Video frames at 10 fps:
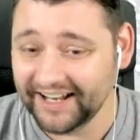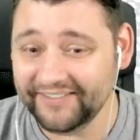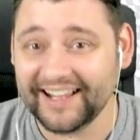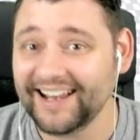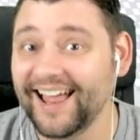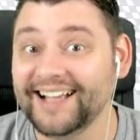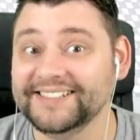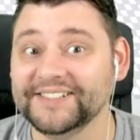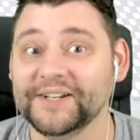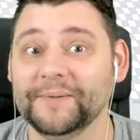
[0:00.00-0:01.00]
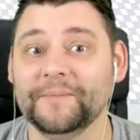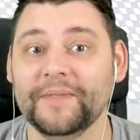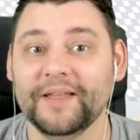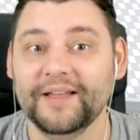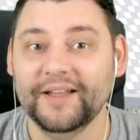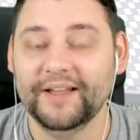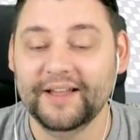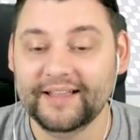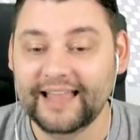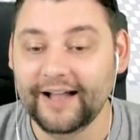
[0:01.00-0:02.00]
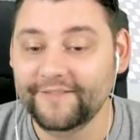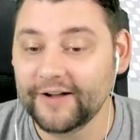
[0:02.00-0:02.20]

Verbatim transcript: Not even gonna lie to you. That